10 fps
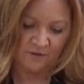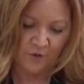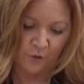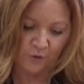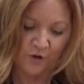Of
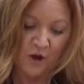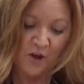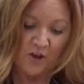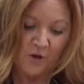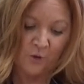course,
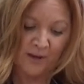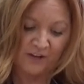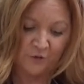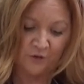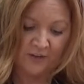you will
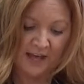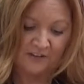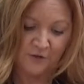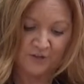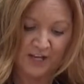make sure that the
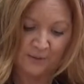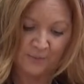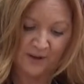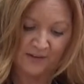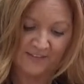end of your
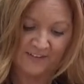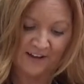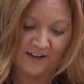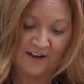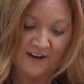tape is
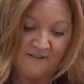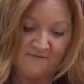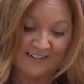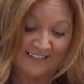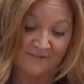
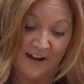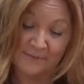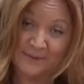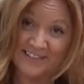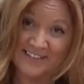readily
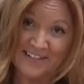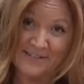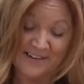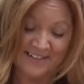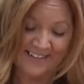available to
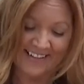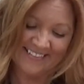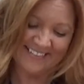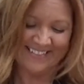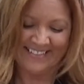you when you're doing
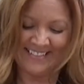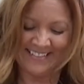this.